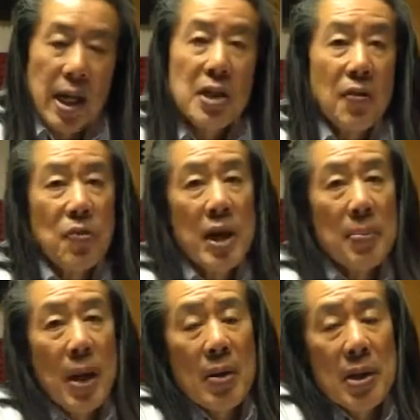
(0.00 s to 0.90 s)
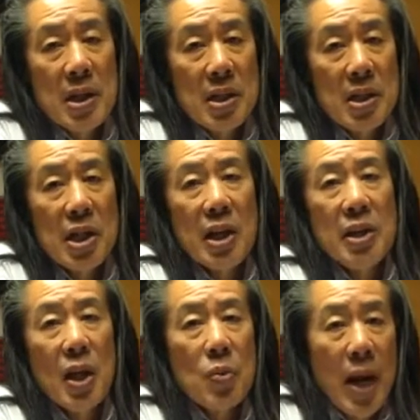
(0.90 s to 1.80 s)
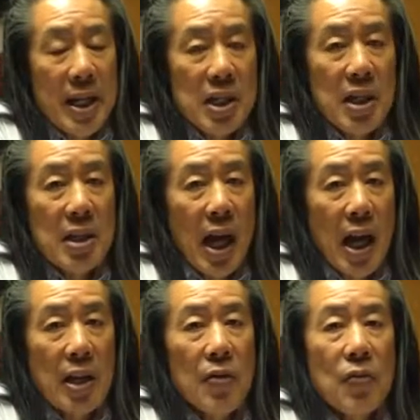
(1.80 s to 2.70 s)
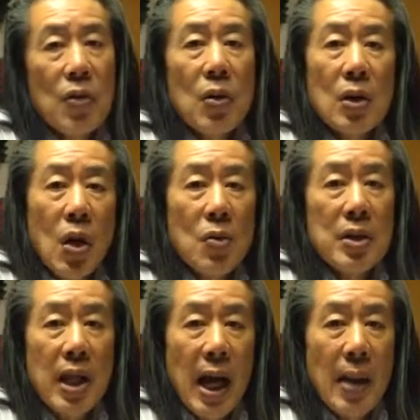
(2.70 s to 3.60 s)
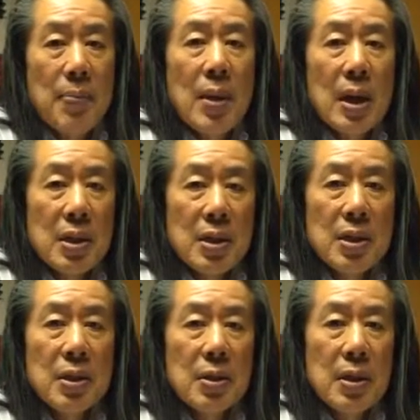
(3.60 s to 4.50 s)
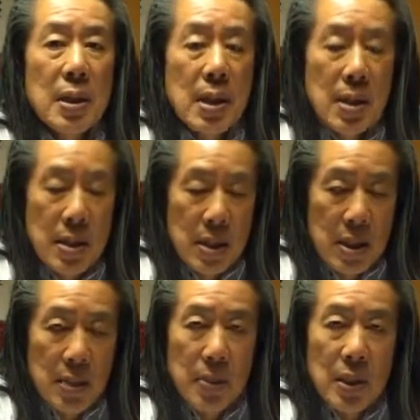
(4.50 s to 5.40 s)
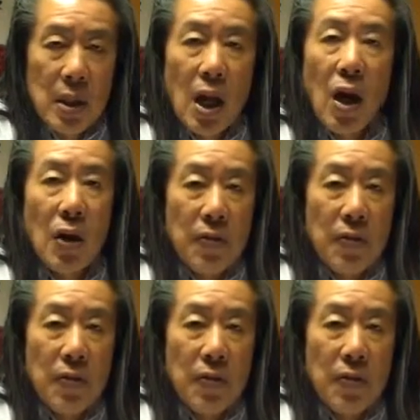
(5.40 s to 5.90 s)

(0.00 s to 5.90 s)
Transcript: And native red Americans had their rights denied for a long time until in the middle